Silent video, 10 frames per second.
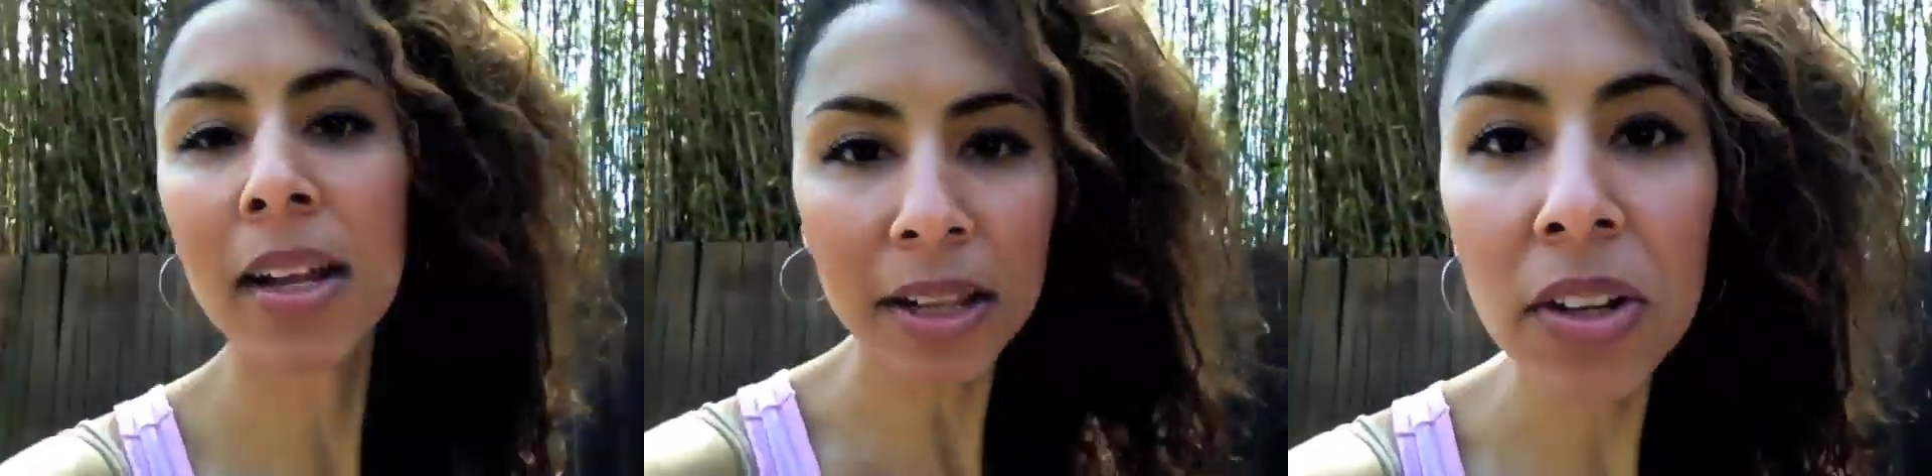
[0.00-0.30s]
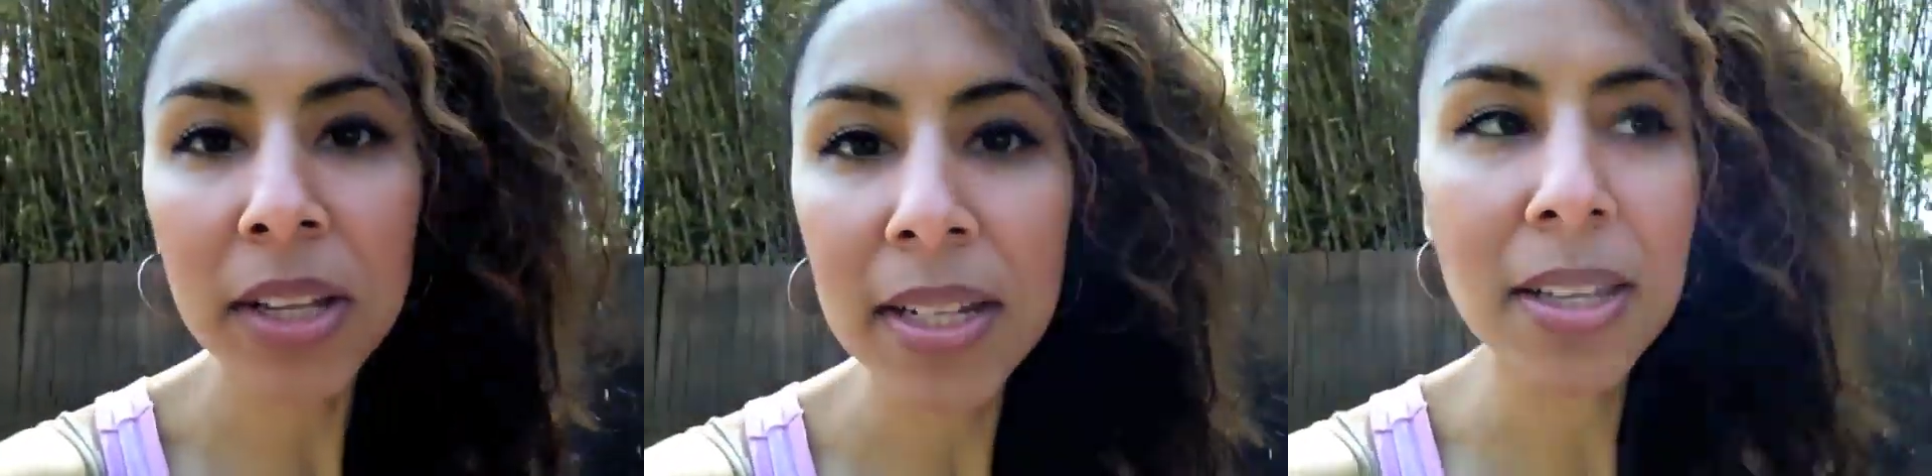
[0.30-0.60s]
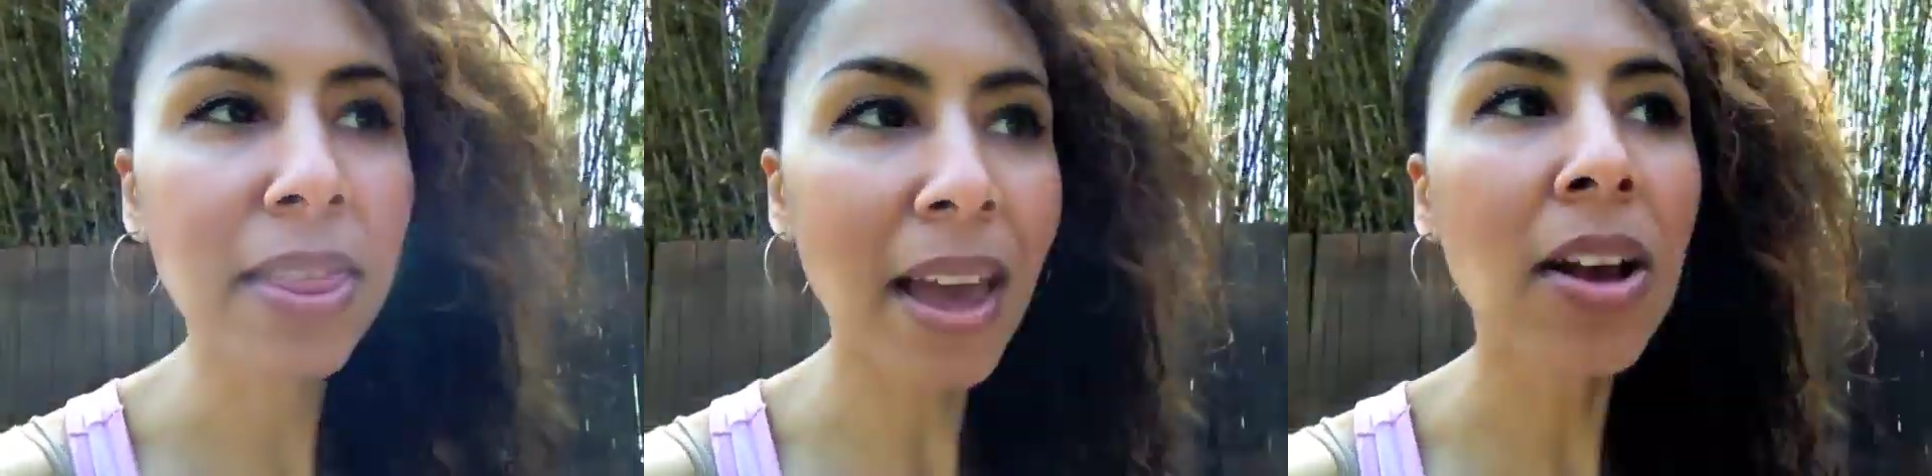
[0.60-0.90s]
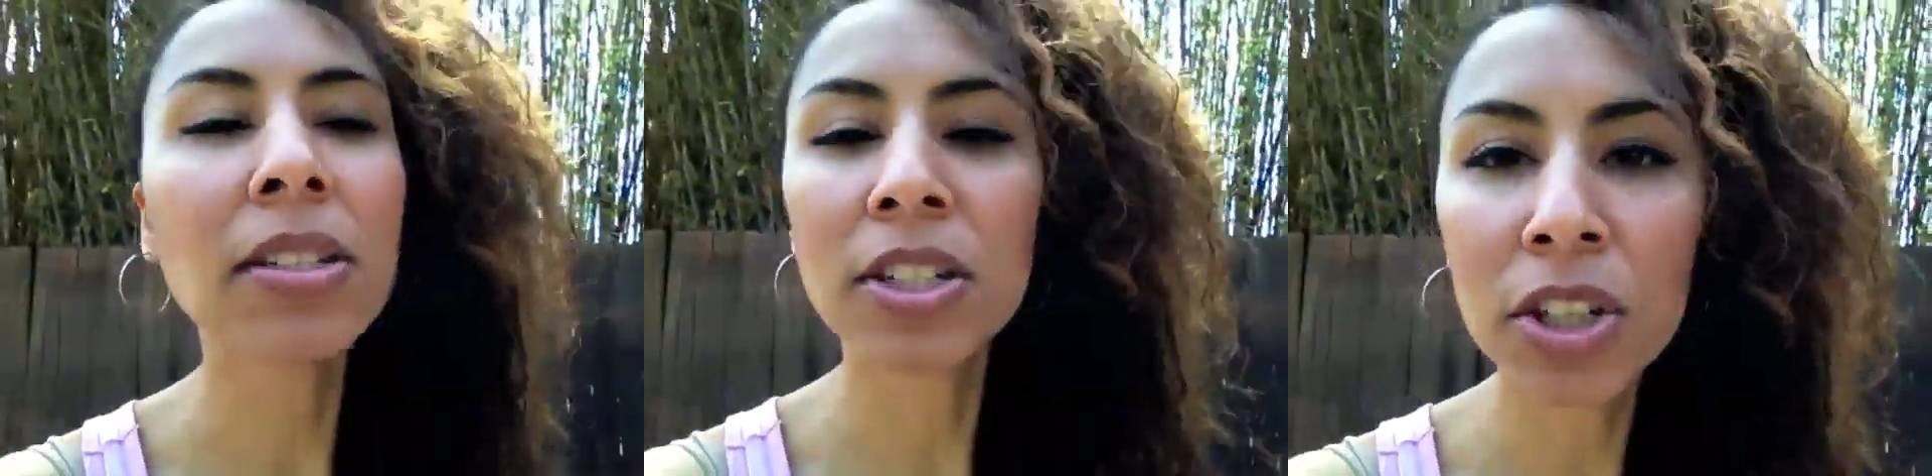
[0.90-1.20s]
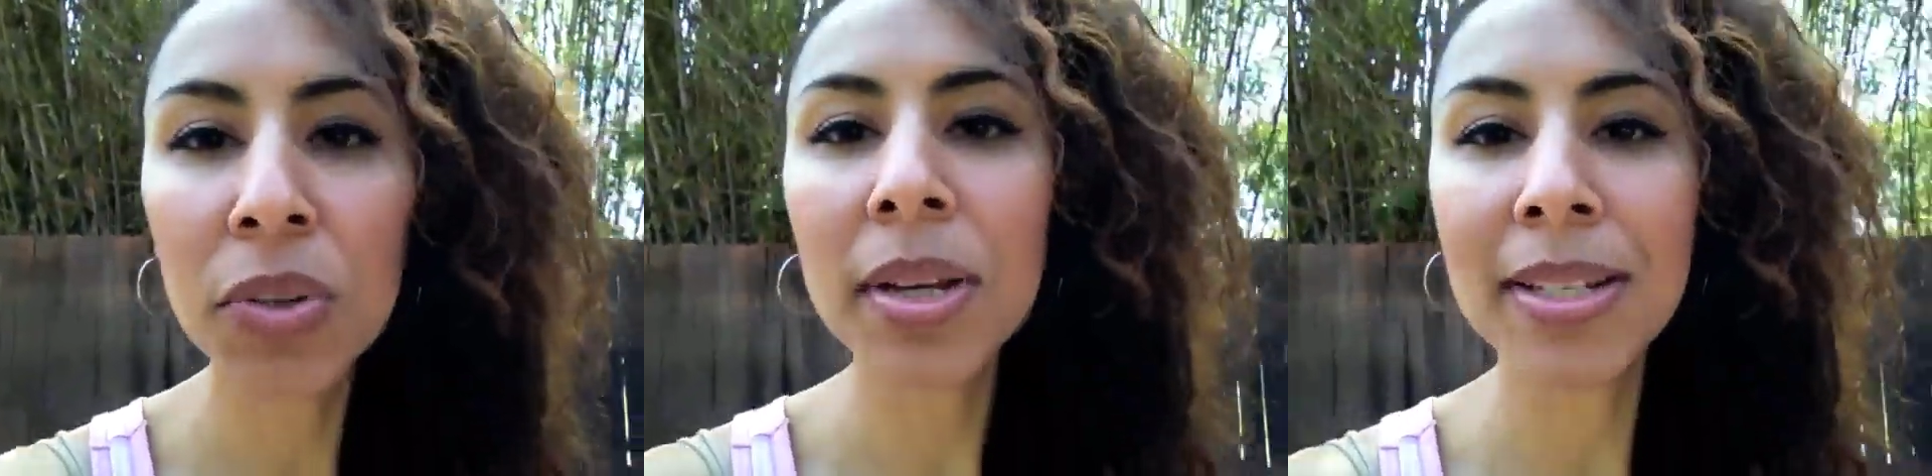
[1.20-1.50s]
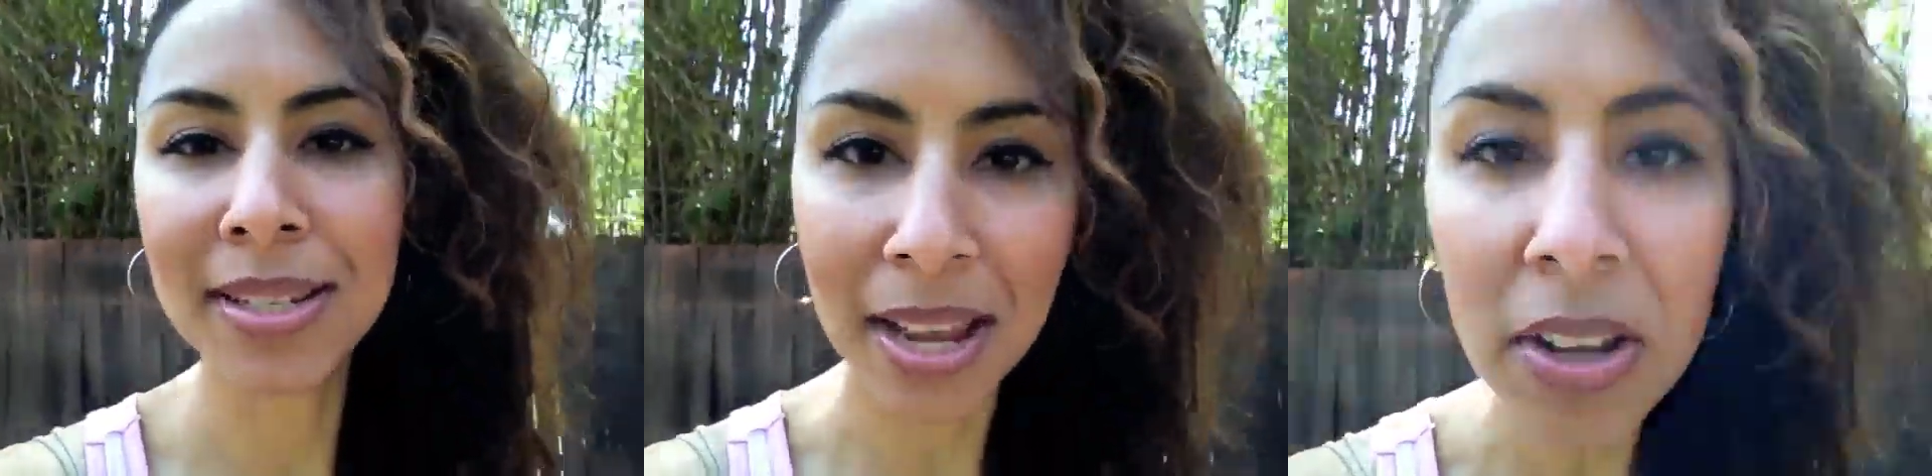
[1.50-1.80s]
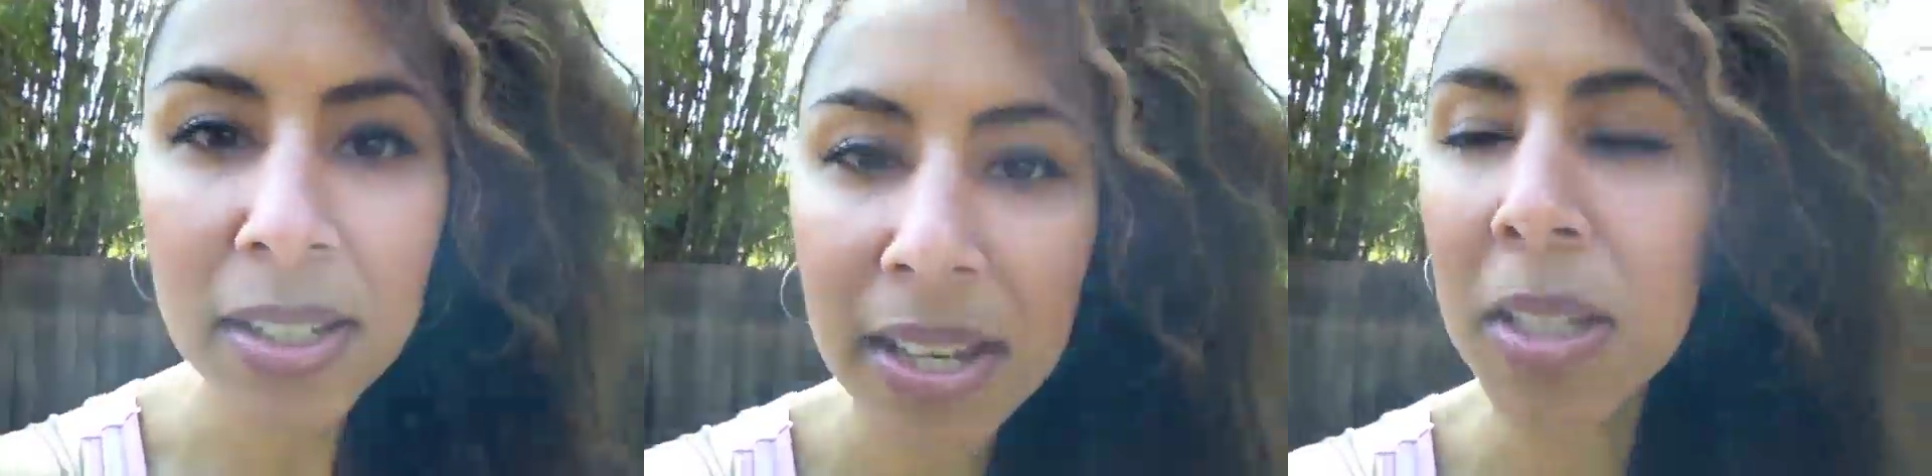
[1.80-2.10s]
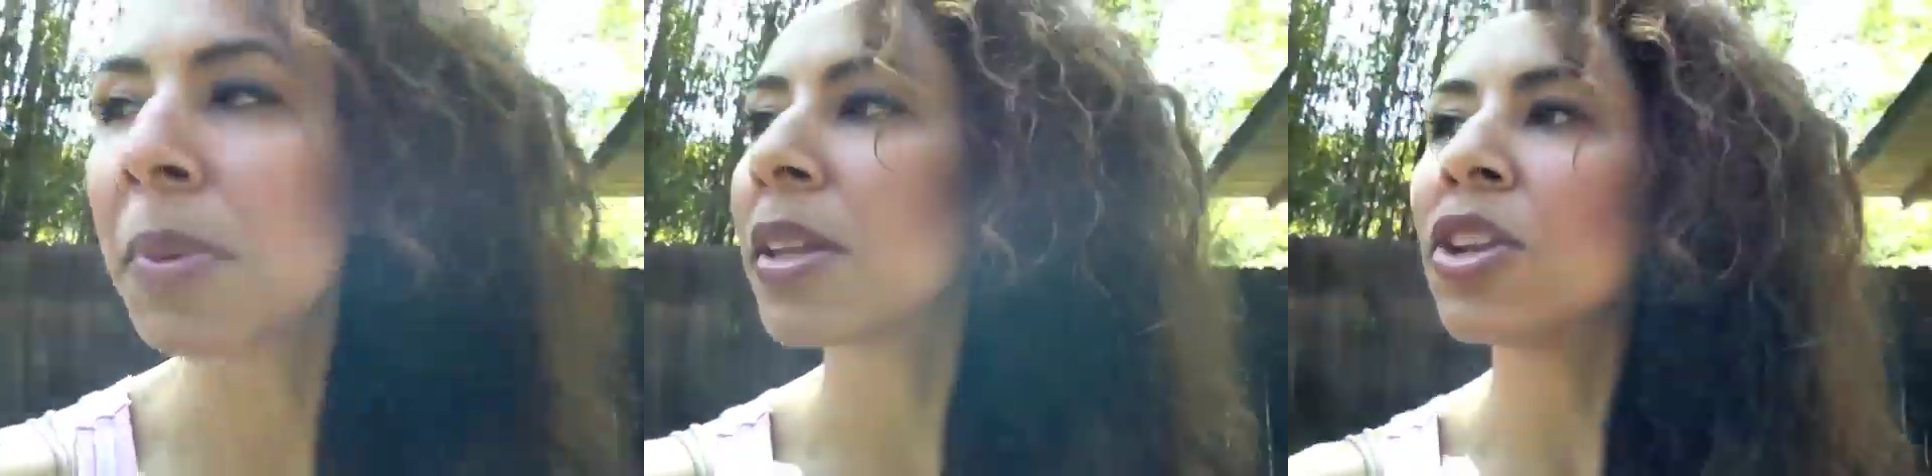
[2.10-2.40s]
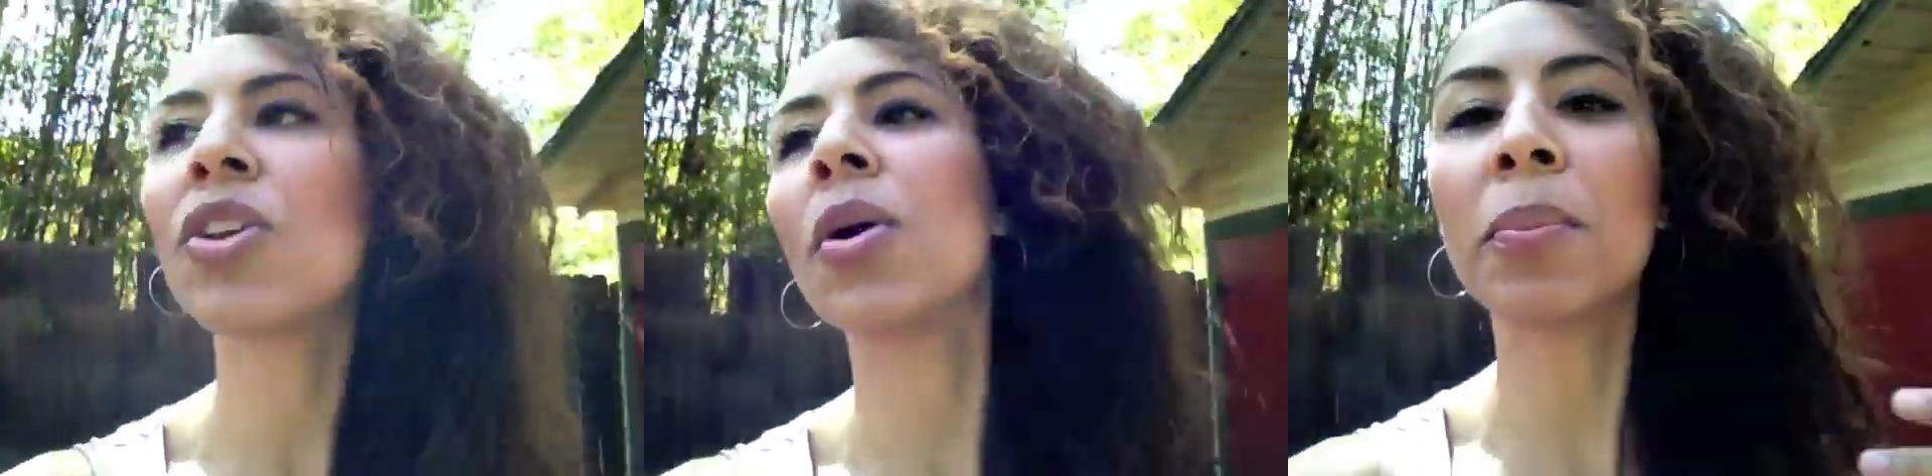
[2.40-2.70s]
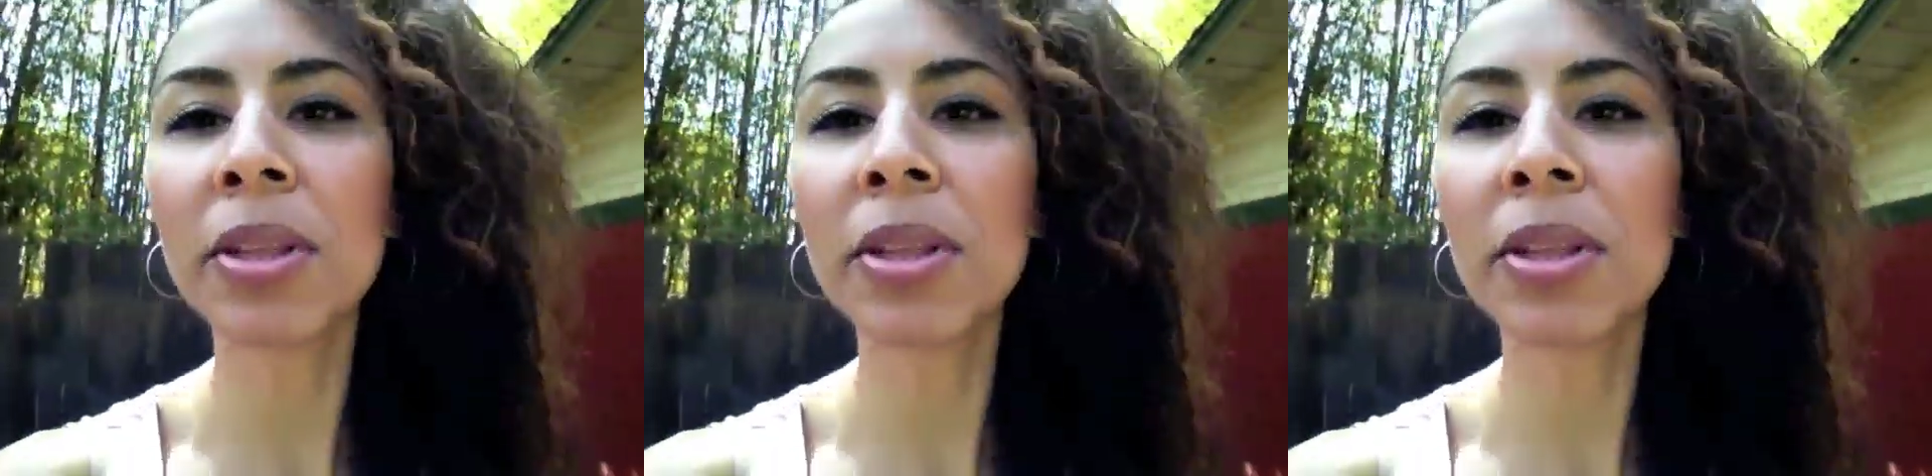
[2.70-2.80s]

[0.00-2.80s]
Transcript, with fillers: Clearly it's 1,000 degrees Celsius, but then you go and